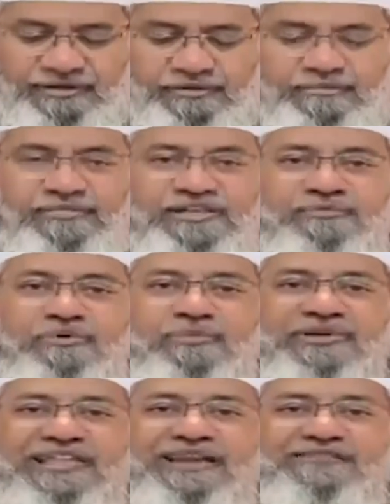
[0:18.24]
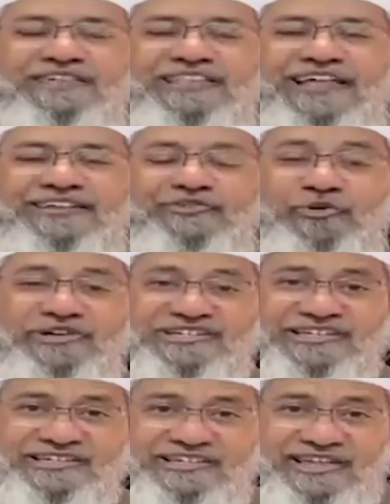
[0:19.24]
Brother Muhammad Arif has asked a
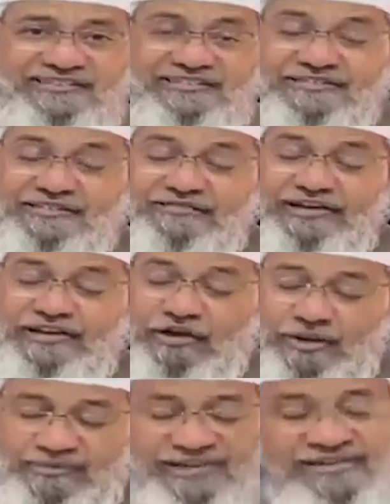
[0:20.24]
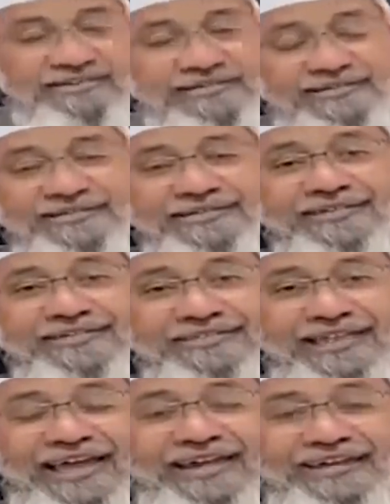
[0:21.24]
question, and this is very common,
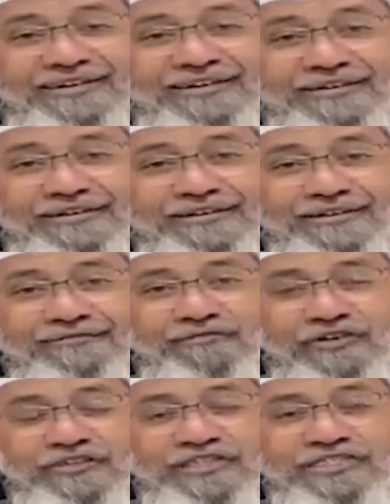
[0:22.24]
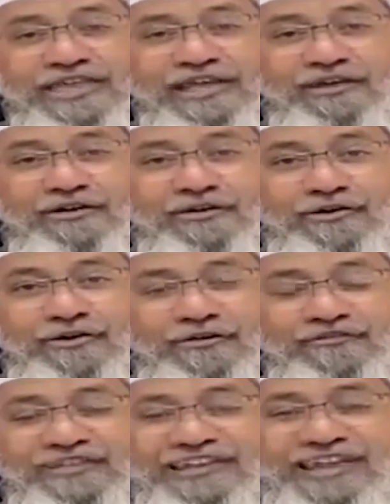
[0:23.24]
that for the sake
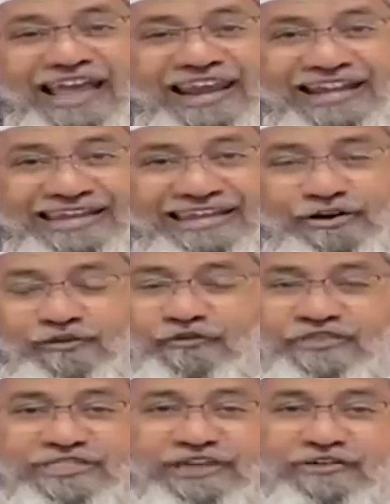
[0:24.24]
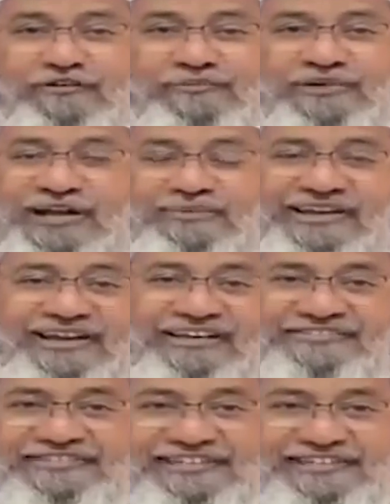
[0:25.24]
of legality or for sake of becoming a
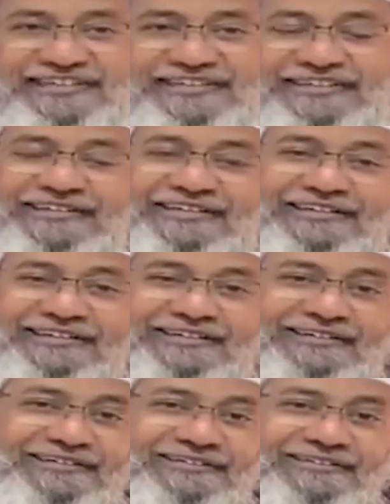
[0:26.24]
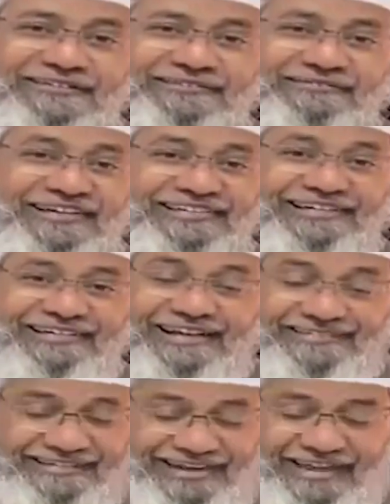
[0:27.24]
resident in a Western
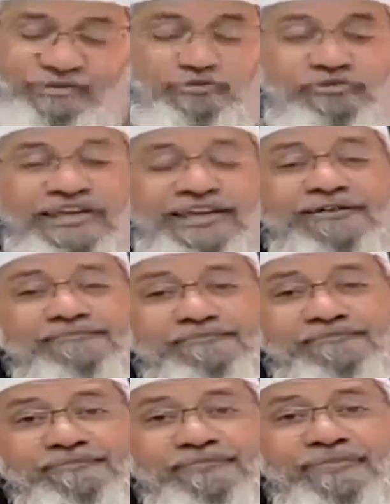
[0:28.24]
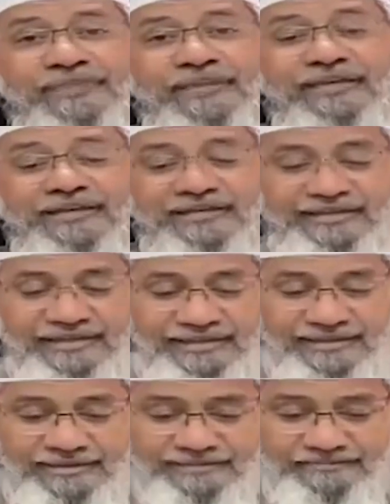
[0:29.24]
country like U K,
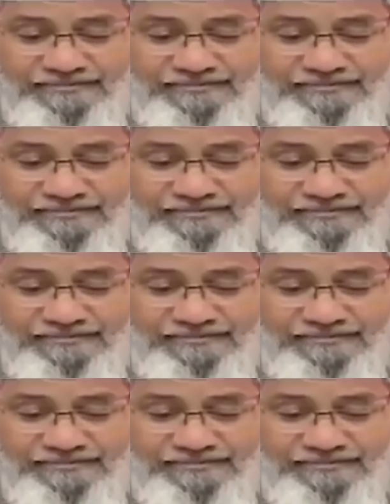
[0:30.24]
he